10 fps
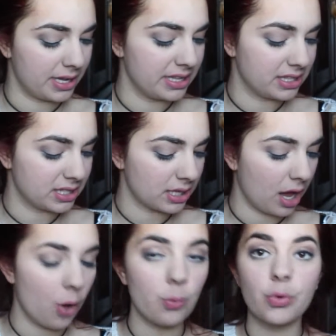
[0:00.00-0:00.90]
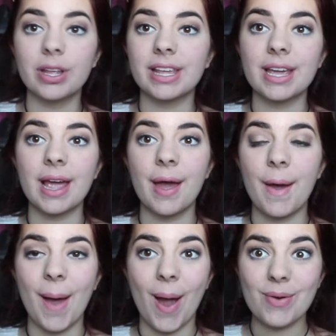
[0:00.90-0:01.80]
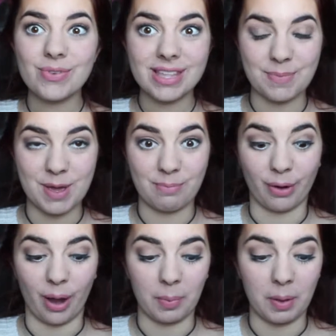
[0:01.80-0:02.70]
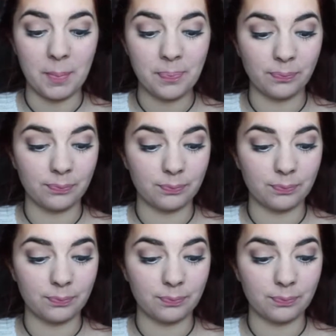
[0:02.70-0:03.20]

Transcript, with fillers: It's a really, really big problem.